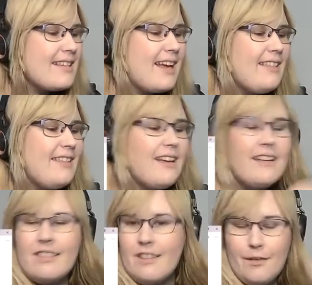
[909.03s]
I think
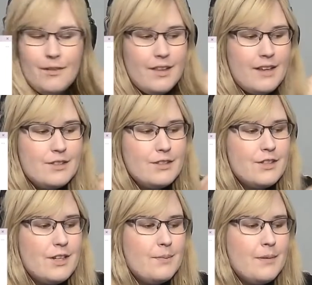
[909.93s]
their
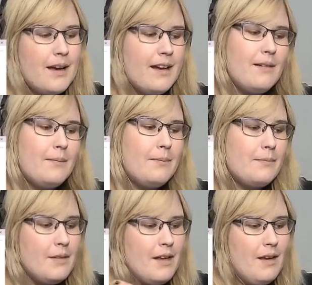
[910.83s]
relationship had a
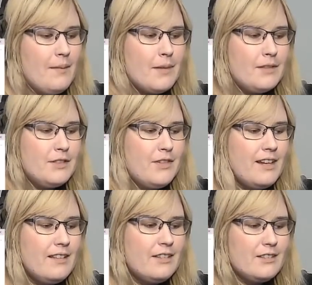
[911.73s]
bunch of hidden
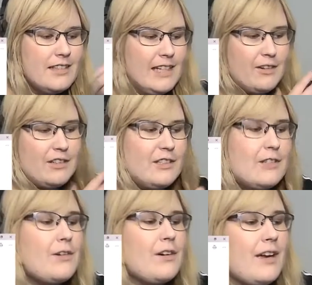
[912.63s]
little secrets to
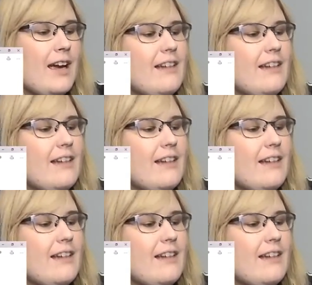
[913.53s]
it, okay?